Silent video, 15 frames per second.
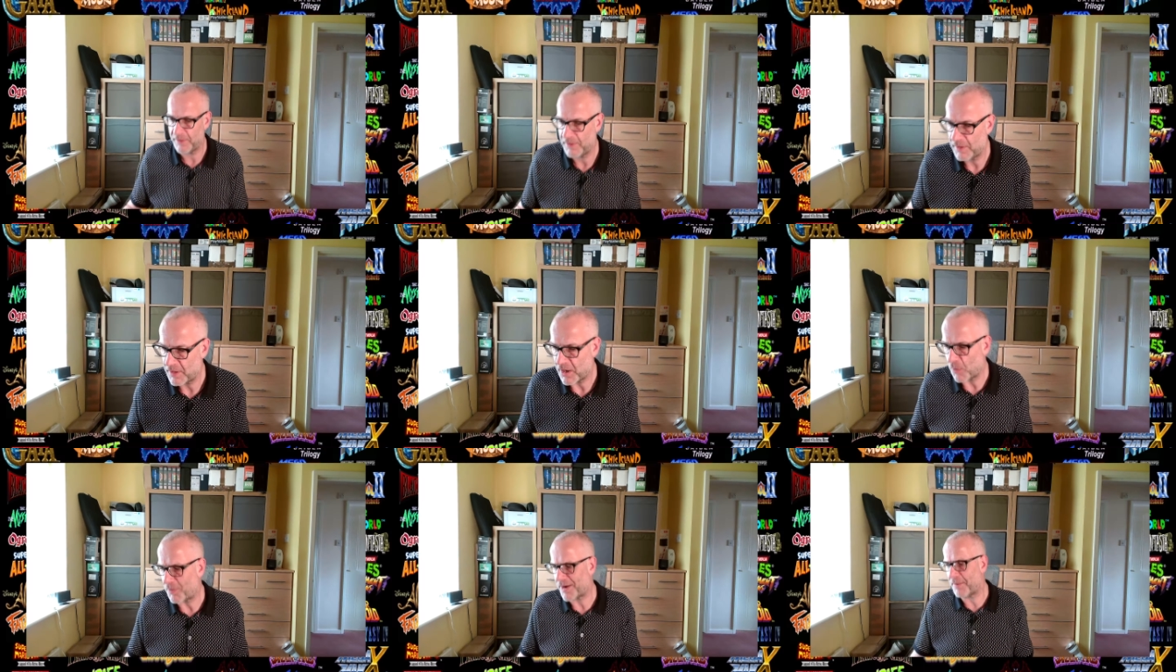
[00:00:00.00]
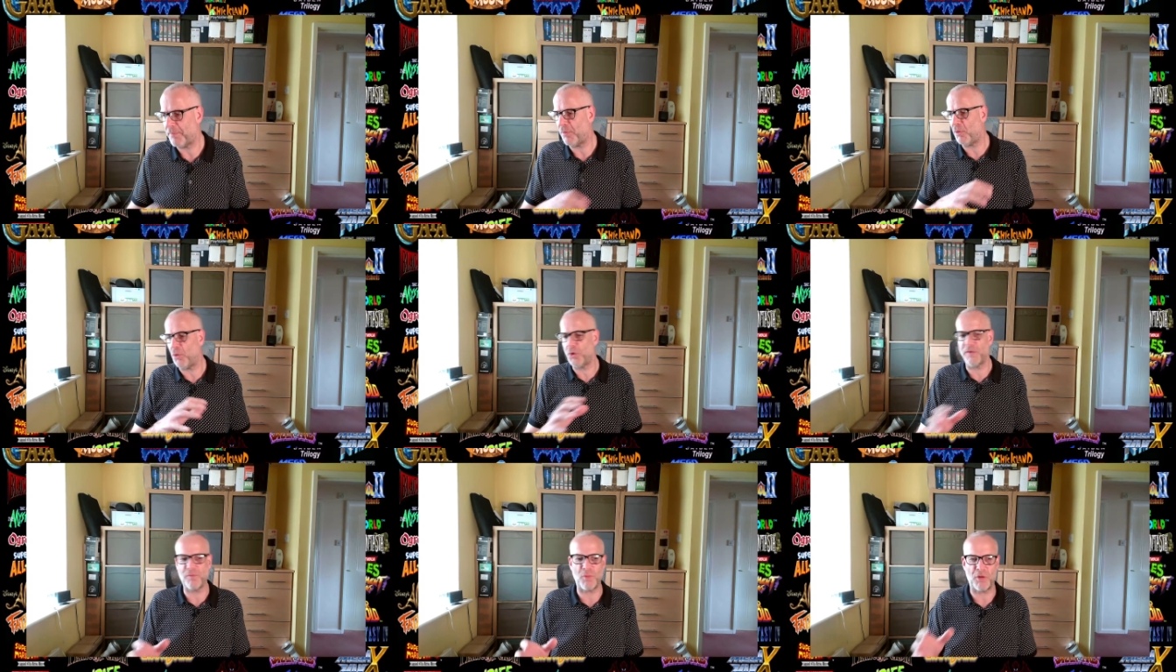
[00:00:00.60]
I went and bought
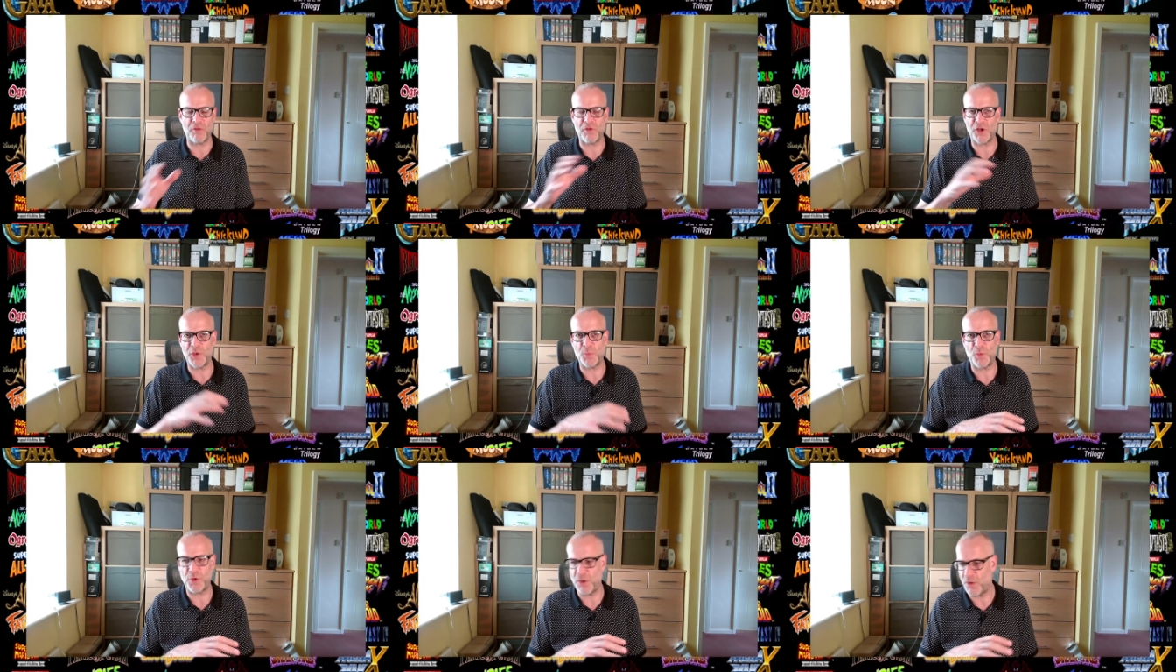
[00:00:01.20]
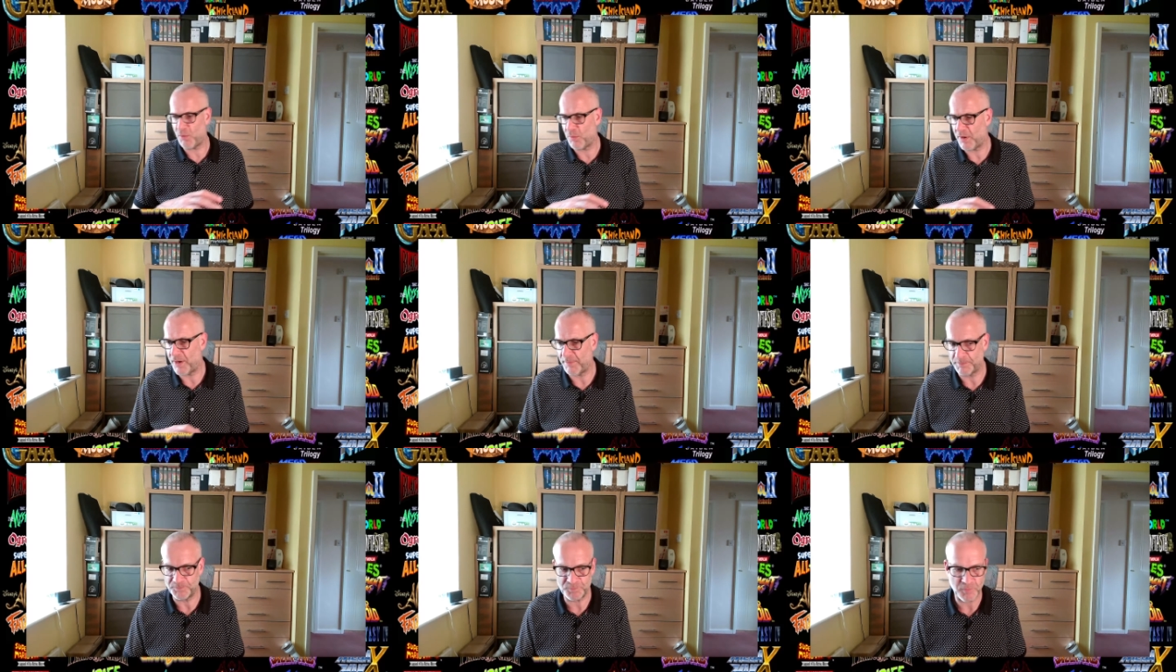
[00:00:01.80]
another one because I didn't want
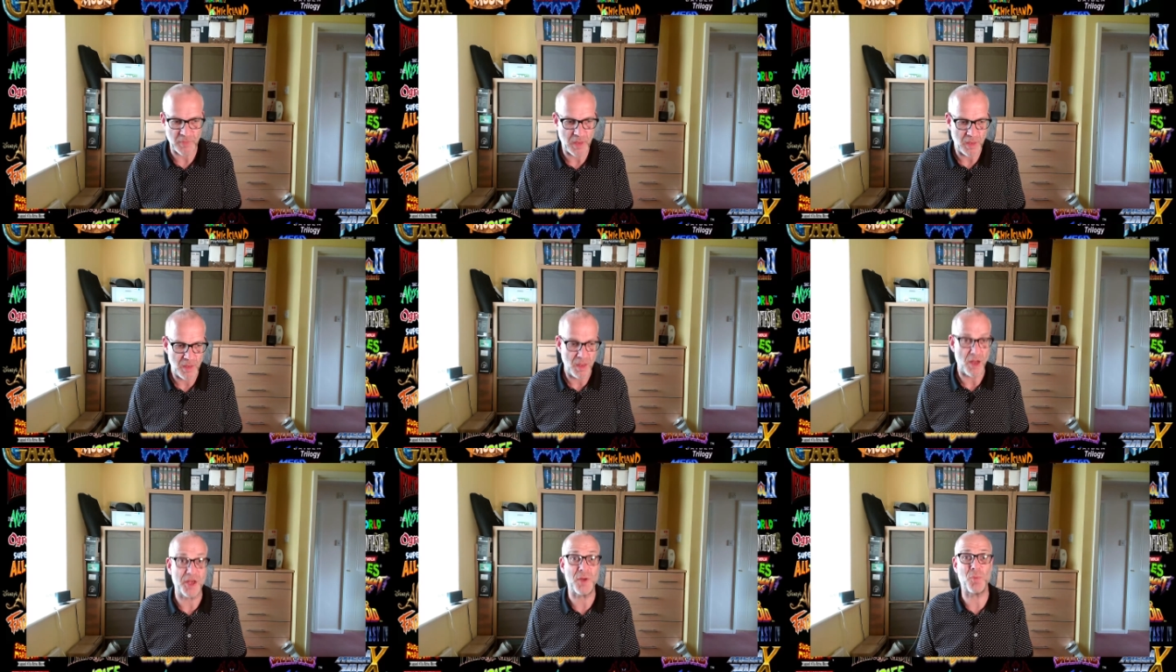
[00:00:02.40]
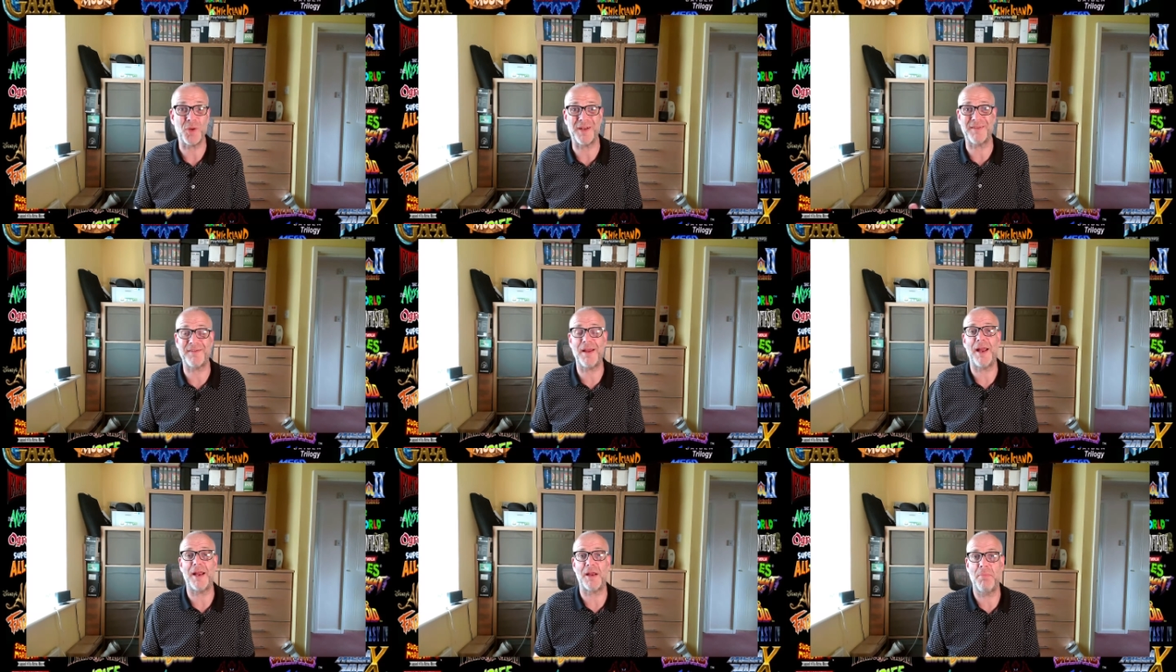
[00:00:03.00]
to
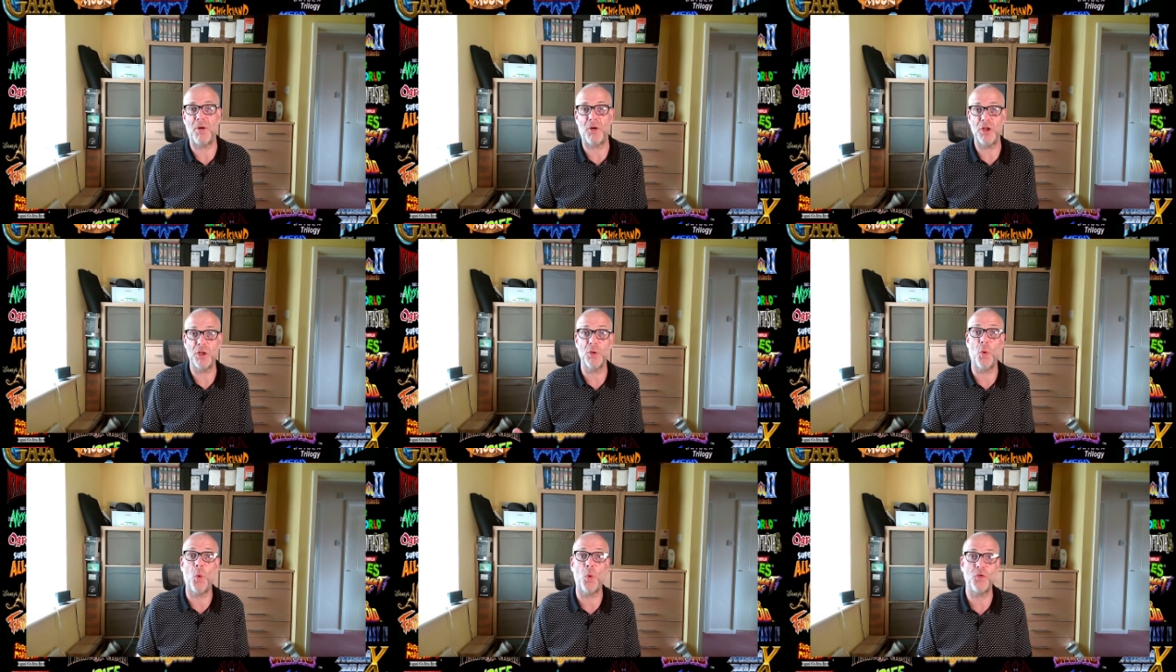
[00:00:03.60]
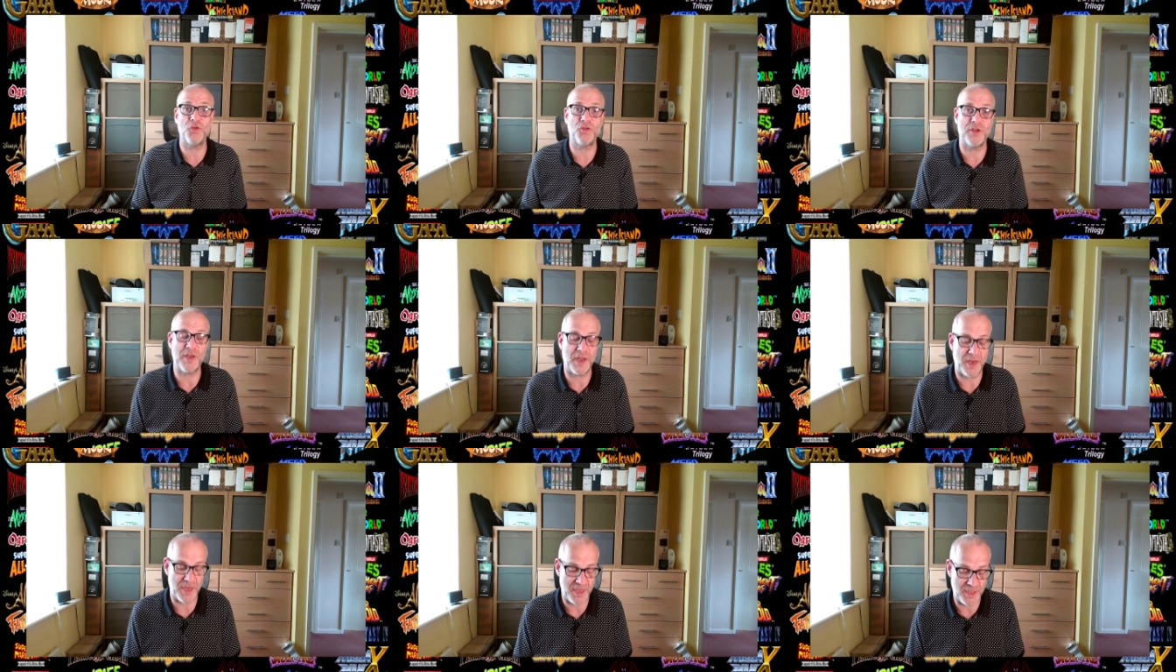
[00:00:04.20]
tack my launch
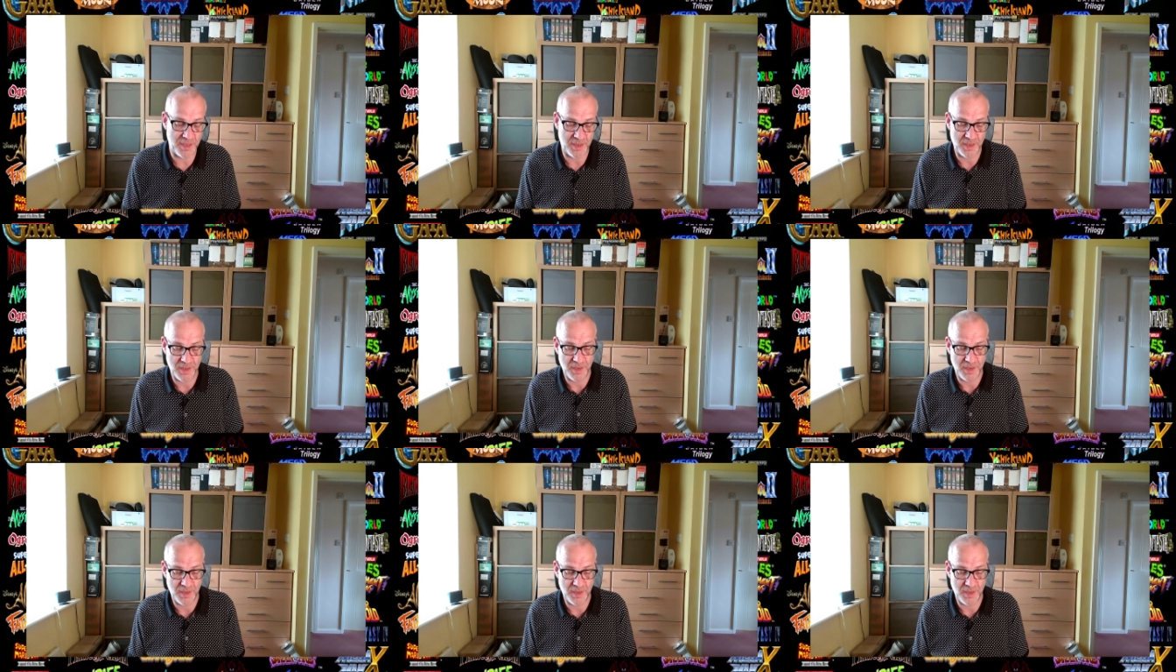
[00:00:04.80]
day